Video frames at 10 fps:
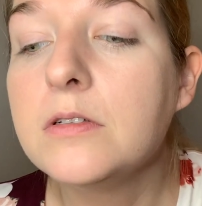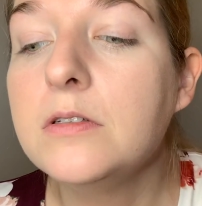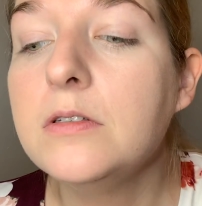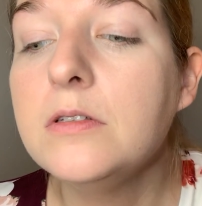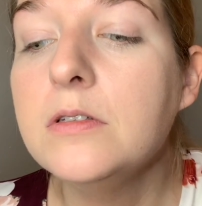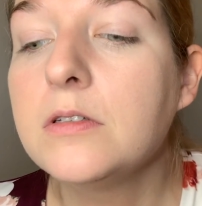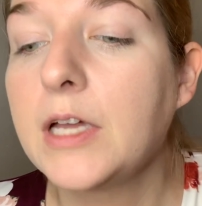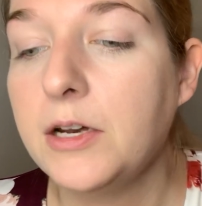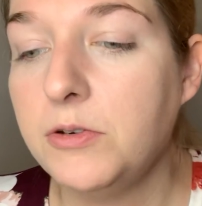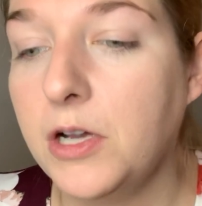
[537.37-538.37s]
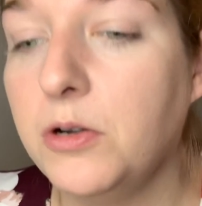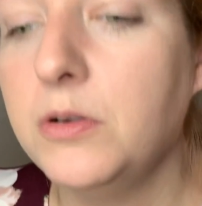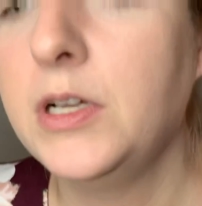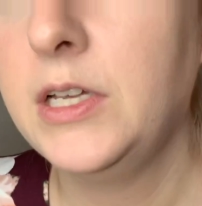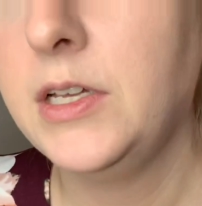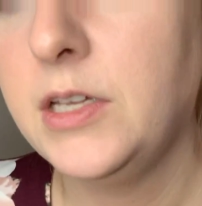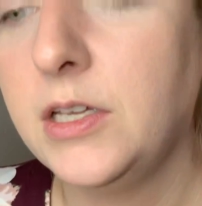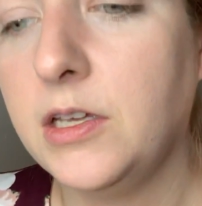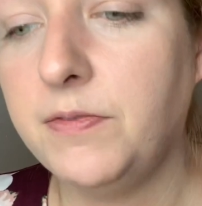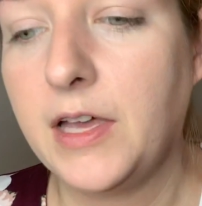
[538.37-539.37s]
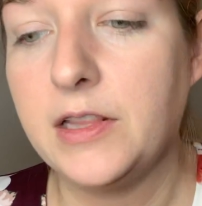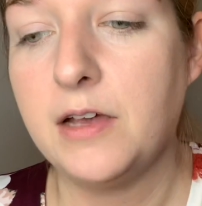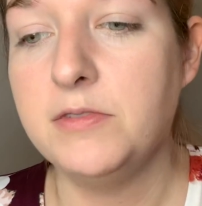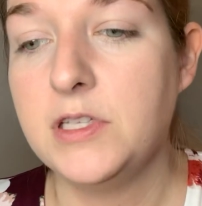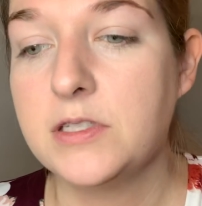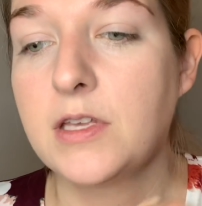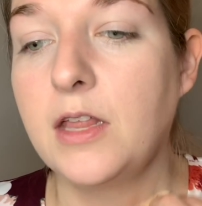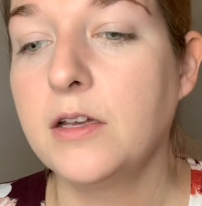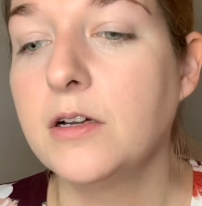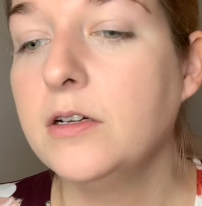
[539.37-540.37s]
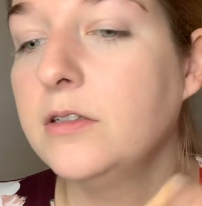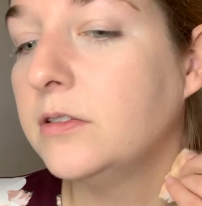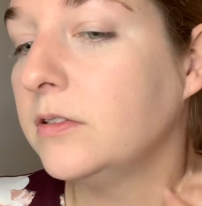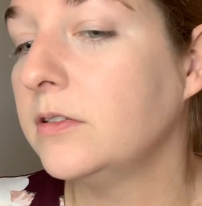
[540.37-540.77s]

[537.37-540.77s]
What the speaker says: I don't know if I love this color